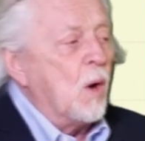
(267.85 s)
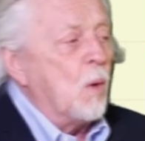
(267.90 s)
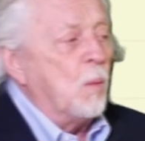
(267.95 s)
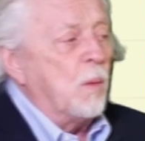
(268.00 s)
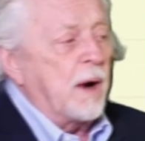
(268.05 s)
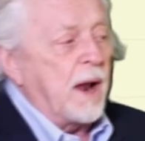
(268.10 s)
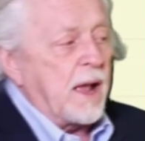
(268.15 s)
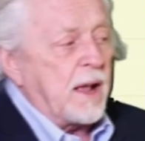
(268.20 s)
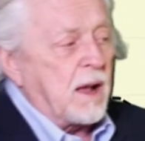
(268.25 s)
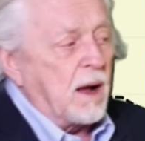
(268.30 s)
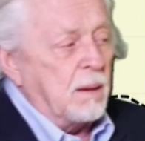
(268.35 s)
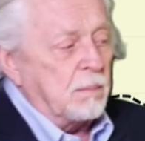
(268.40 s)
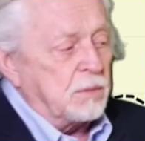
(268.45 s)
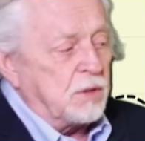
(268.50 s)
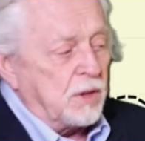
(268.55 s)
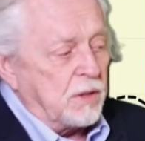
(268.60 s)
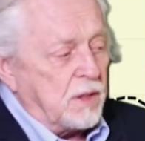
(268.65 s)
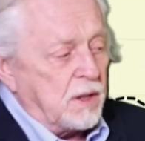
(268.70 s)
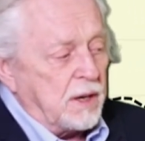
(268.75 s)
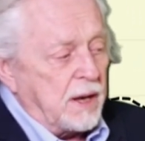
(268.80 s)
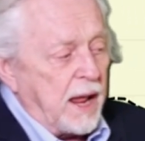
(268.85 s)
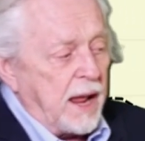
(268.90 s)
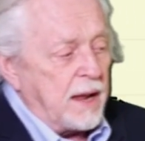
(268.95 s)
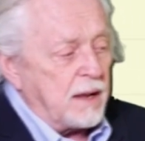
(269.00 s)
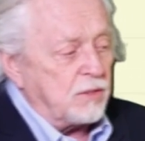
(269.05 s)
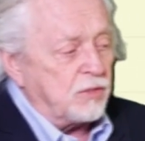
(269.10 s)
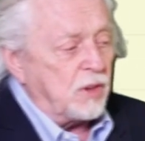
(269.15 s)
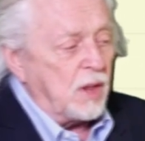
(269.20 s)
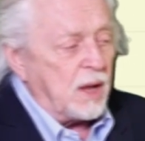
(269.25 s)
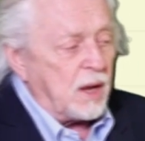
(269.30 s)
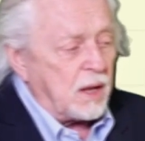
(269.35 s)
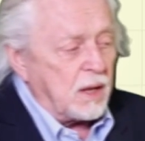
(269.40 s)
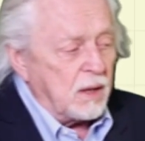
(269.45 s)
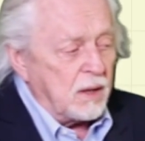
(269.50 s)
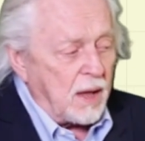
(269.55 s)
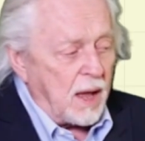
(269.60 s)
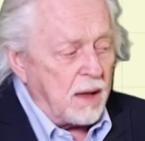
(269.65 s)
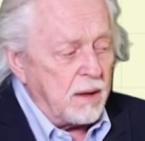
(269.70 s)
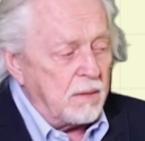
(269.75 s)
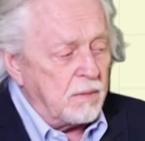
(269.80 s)
When I come to the NASDAQ,
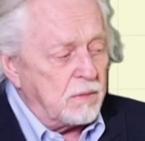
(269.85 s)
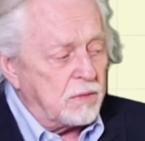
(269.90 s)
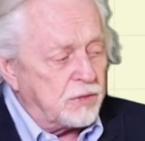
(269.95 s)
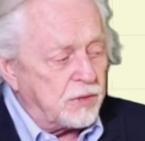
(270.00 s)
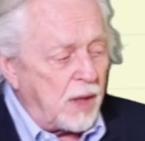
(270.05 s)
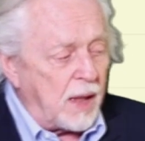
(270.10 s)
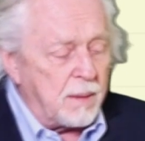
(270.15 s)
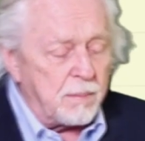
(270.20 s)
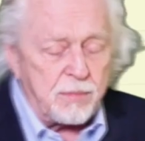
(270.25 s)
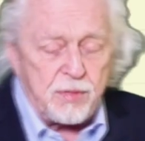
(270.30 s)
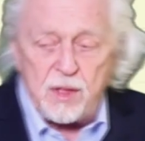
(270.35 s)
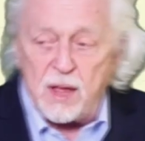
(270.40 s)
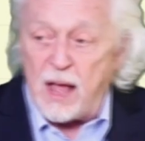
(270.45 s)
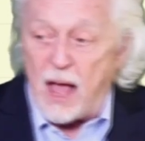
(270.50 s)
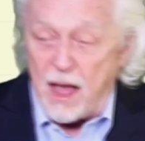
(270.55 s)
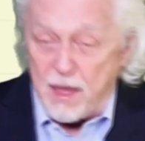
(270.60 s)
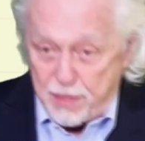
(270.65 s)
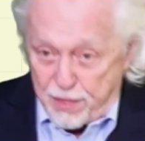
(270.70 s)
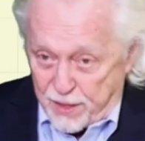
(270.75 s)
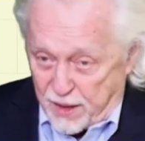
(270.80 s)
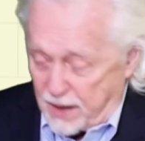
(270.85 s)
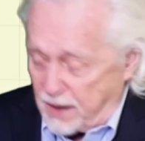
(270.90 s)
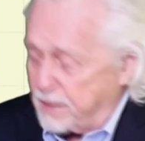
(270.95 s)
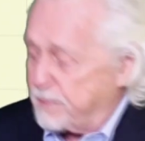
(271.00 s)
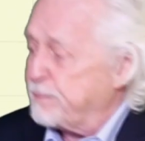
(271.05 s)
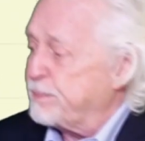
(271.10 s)
same thing, I think.